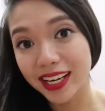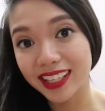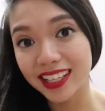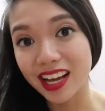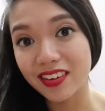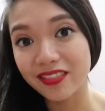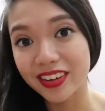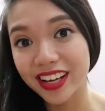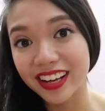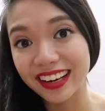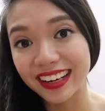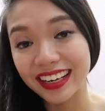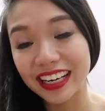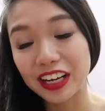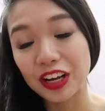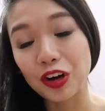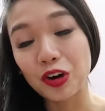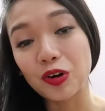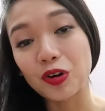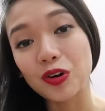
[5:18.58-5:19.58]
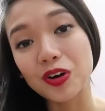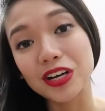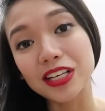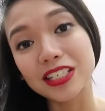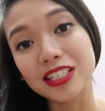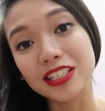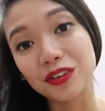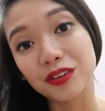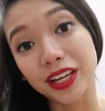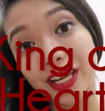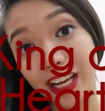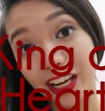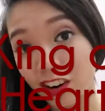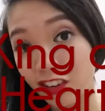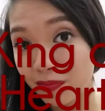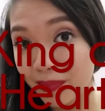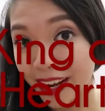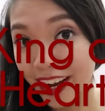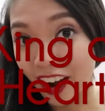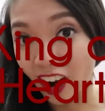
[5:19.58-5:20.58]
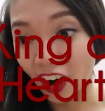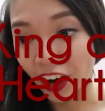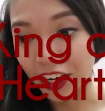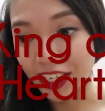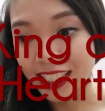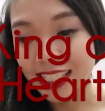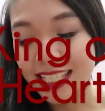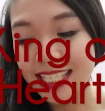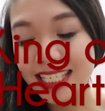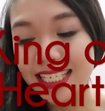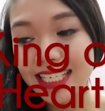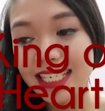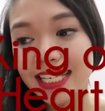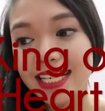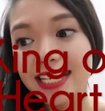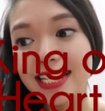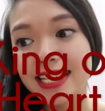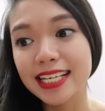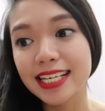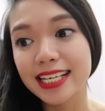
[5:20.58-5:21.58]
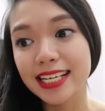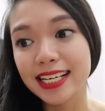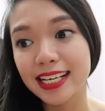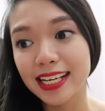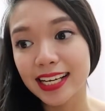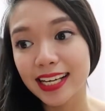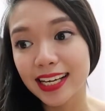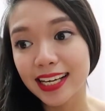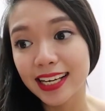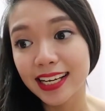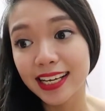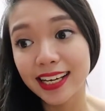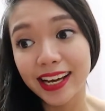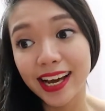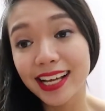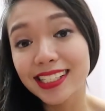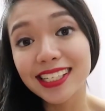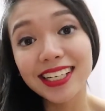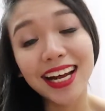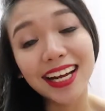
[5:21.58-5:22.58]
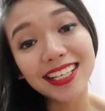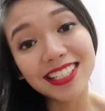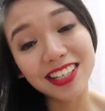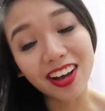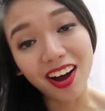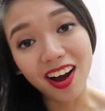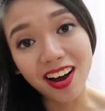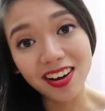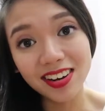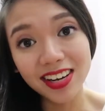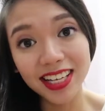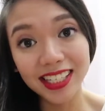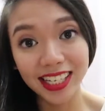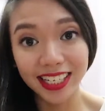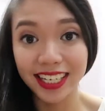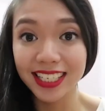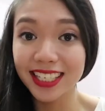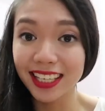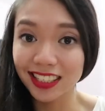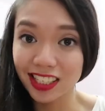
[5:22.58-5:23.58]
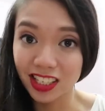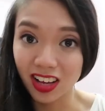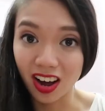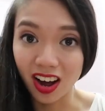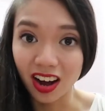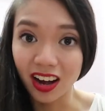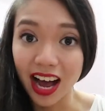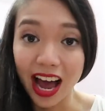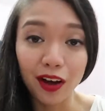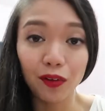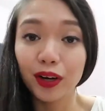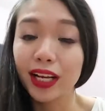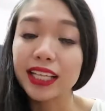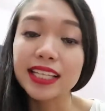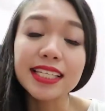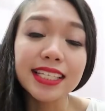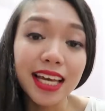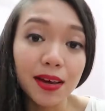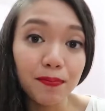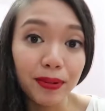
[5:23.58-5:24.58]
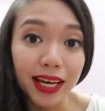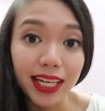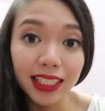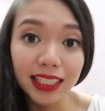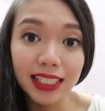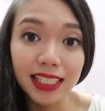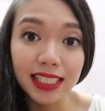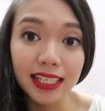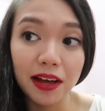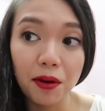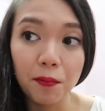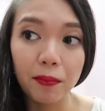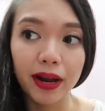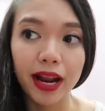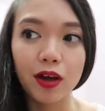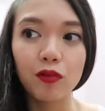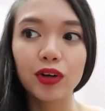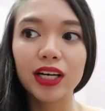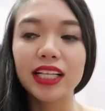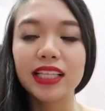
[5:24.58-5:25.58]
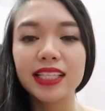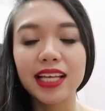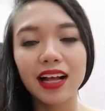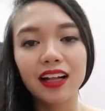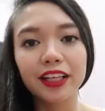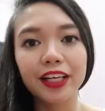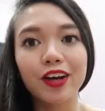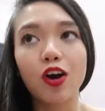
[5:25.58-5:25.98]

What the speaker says: 11 goes to King of My Heart. It's a nice song. It's a decent song. I wouldn't skip it, but I wouldn't tell